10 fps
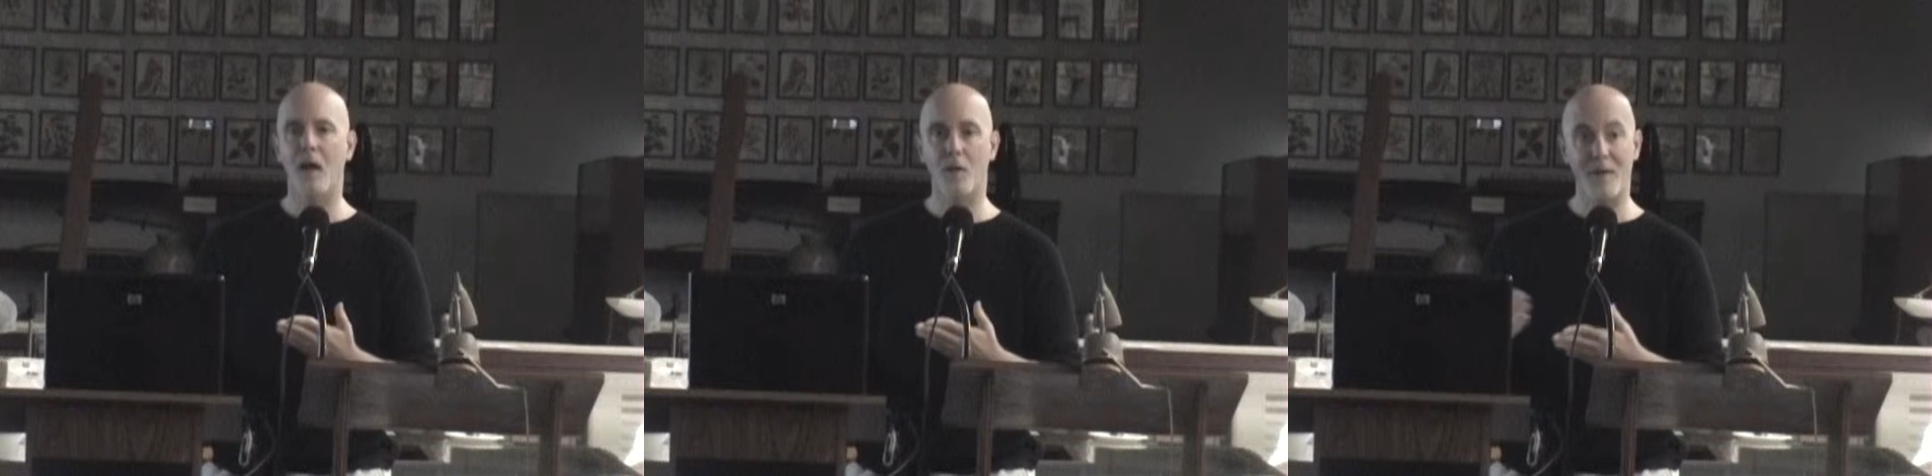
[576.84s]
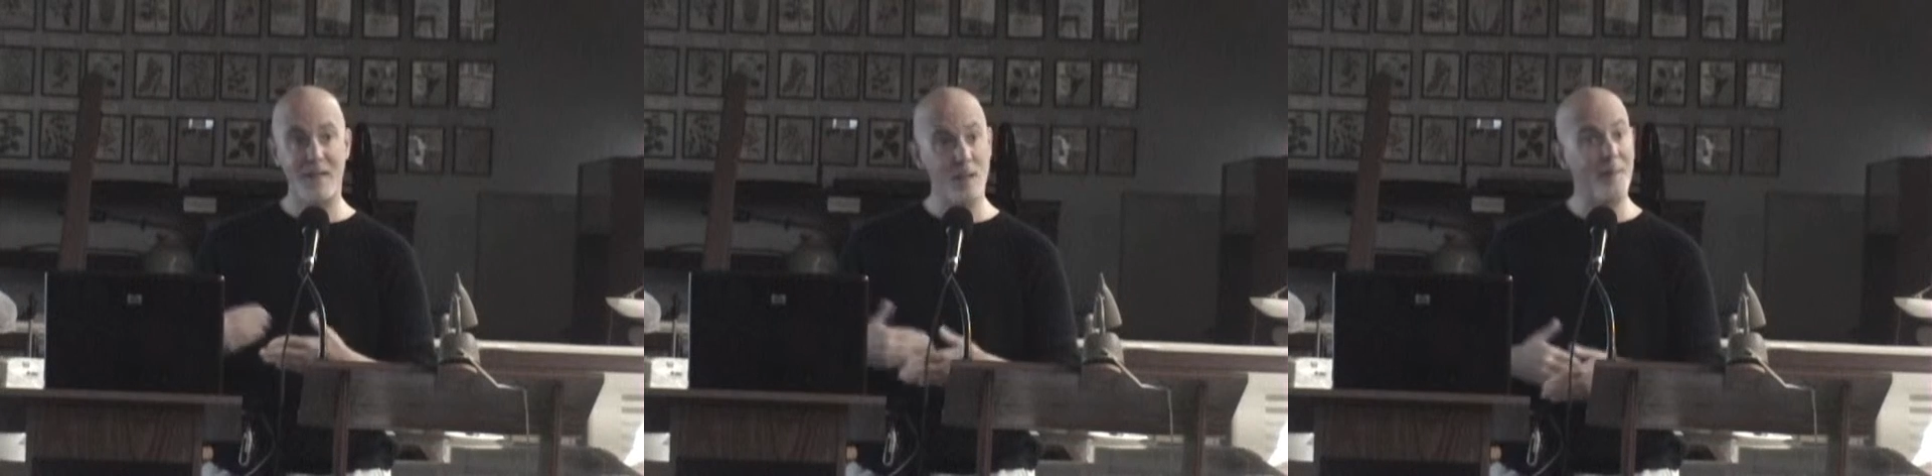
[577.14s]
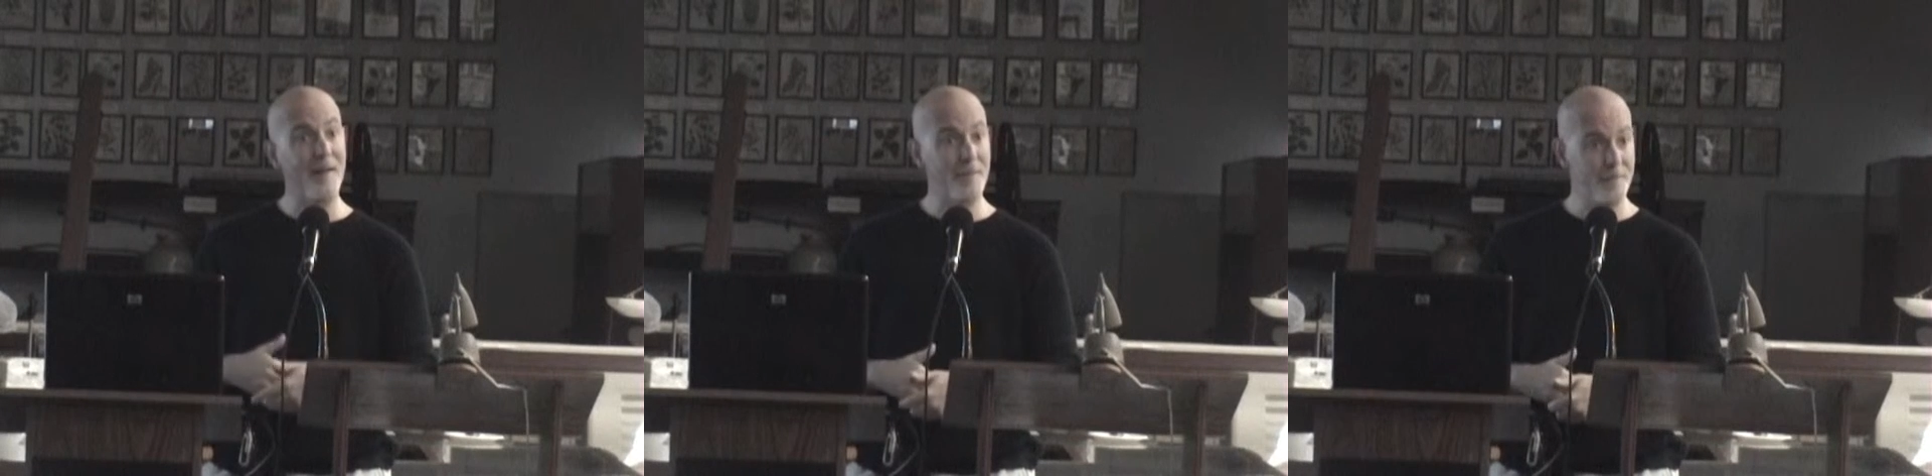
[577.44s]
A great deal
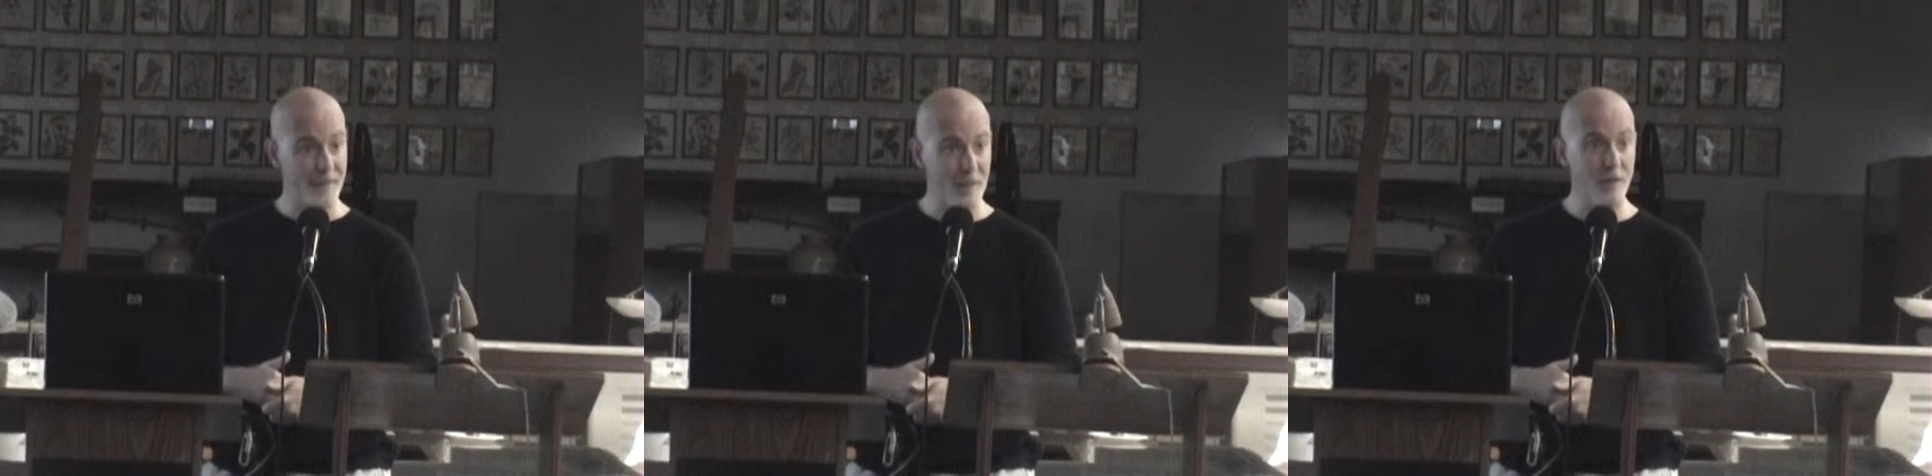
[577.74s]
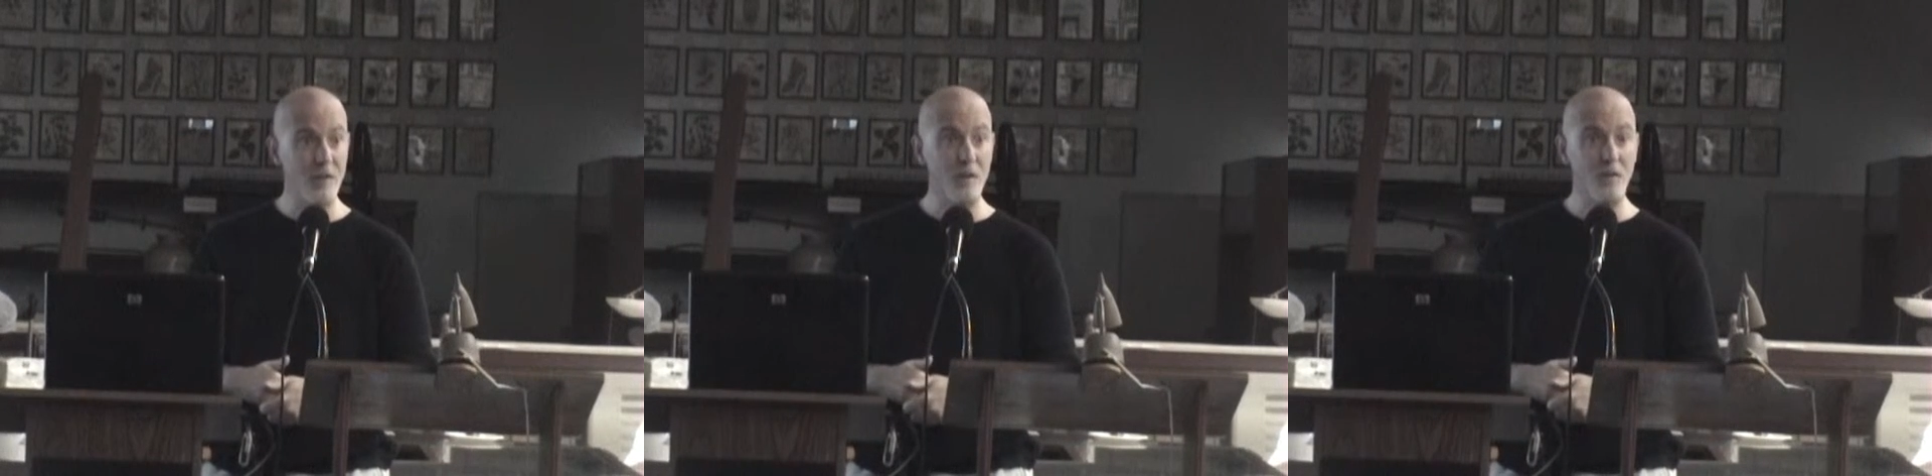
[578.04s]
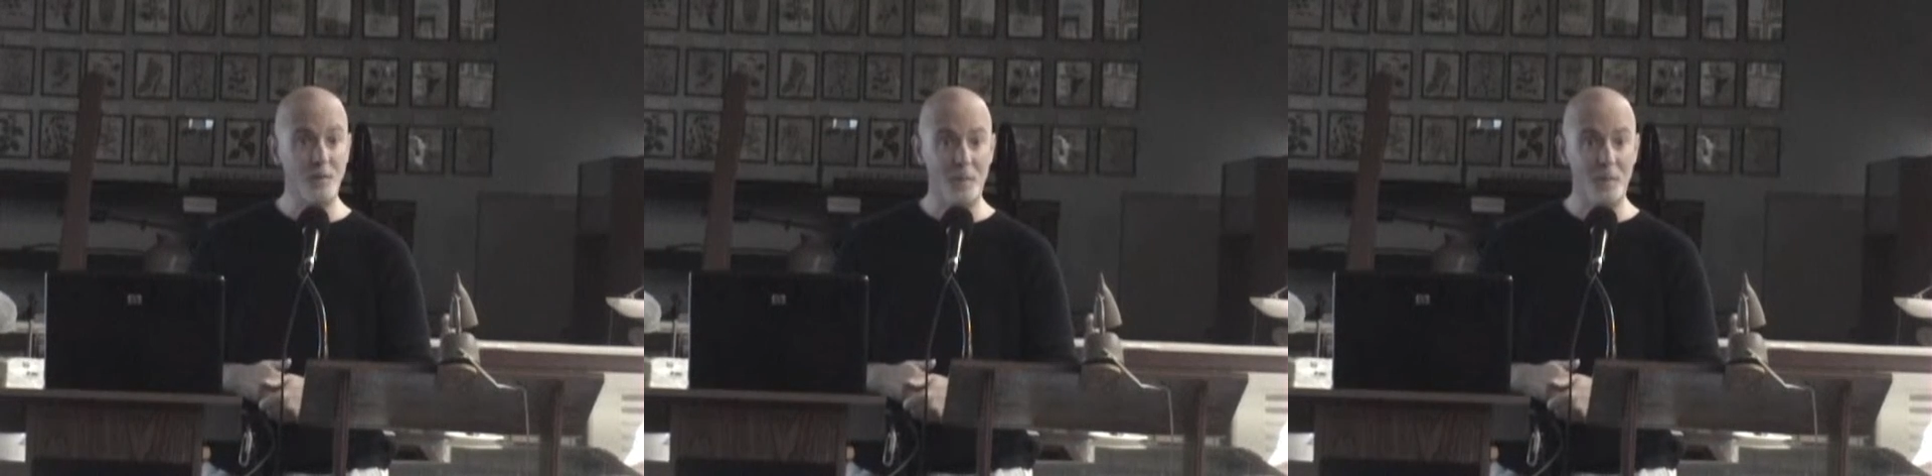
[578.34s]
about field use,